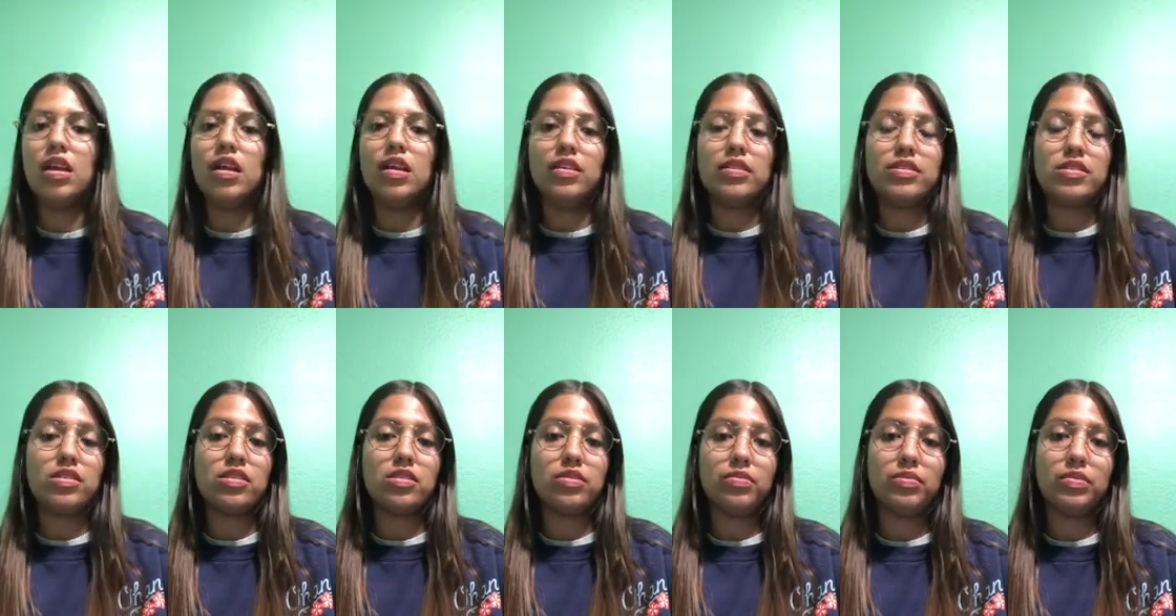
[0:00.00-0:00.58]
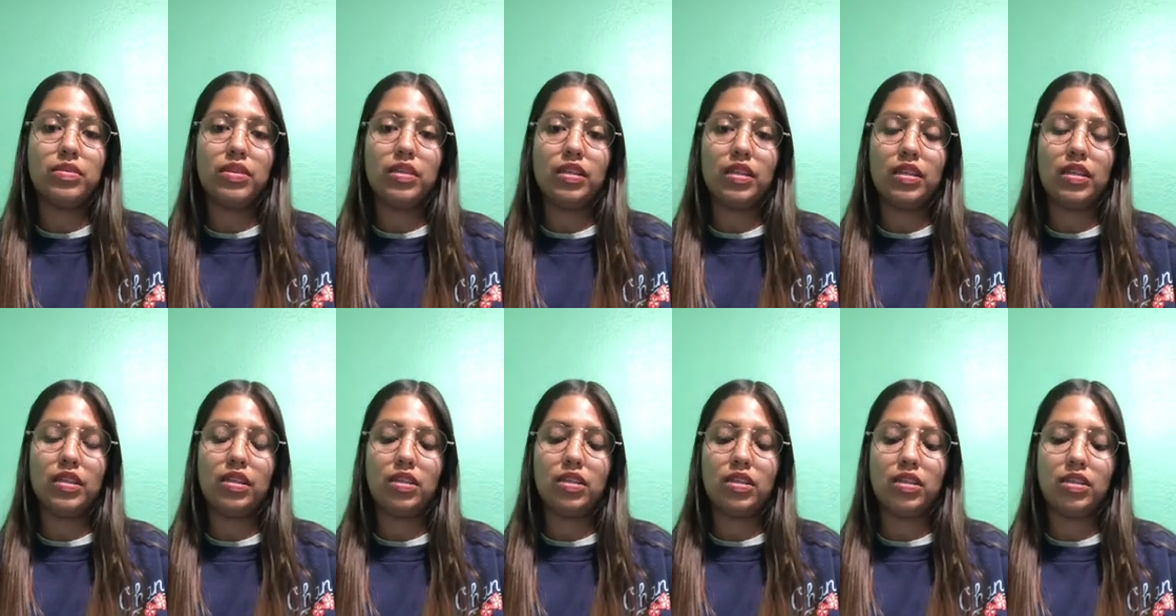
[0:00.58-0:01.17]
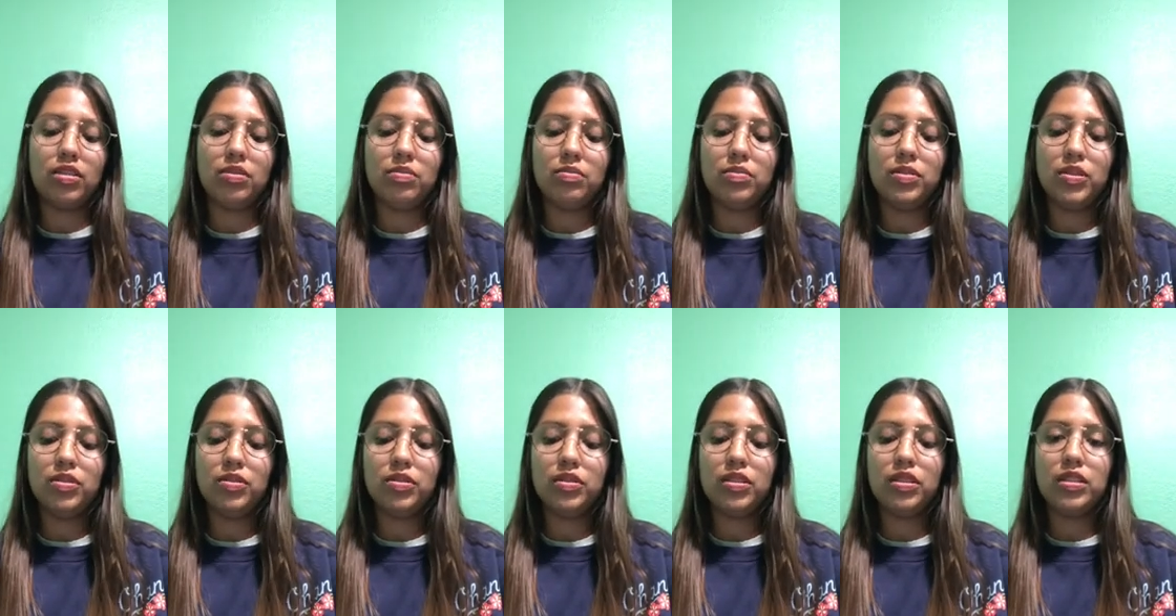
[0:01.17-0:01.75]
somebody in the
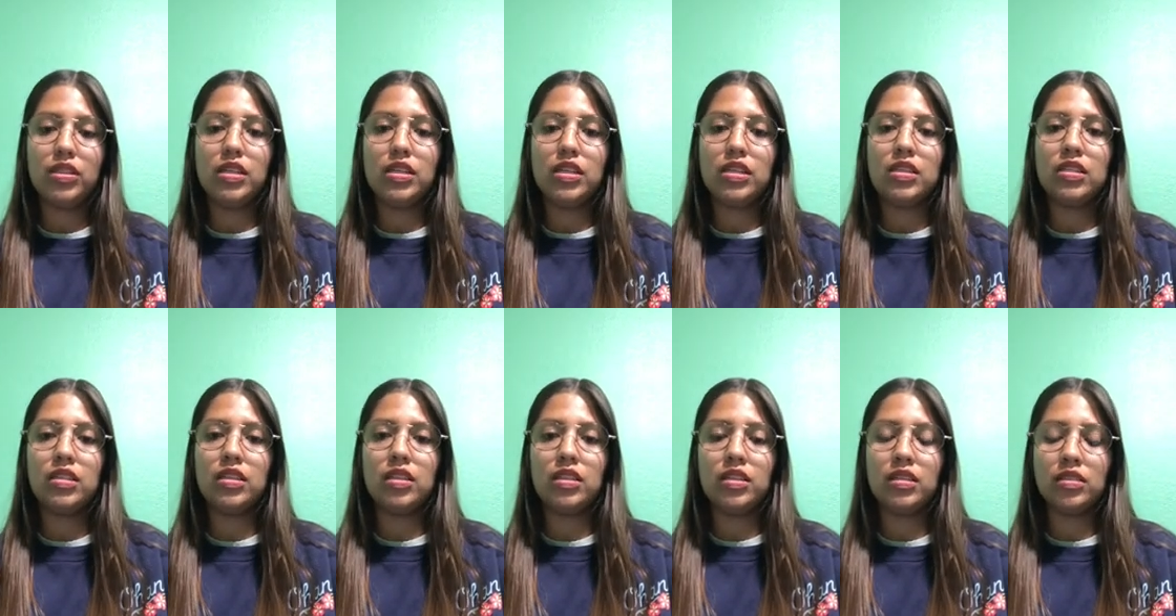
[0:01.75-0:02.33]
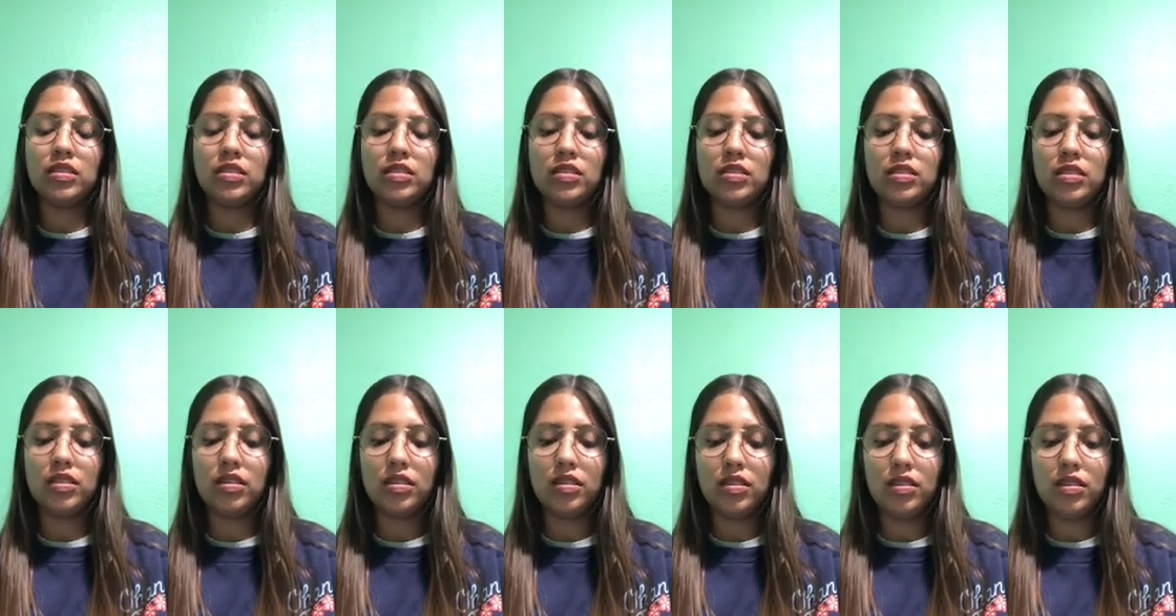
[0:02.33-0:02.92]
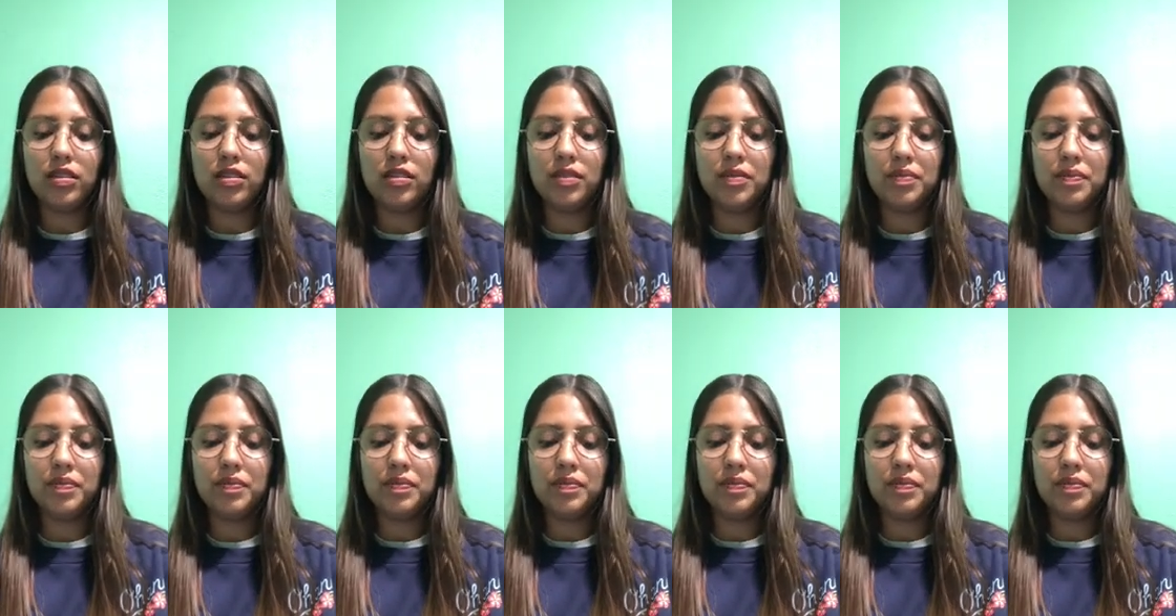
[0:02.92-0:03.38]
community, and things like that.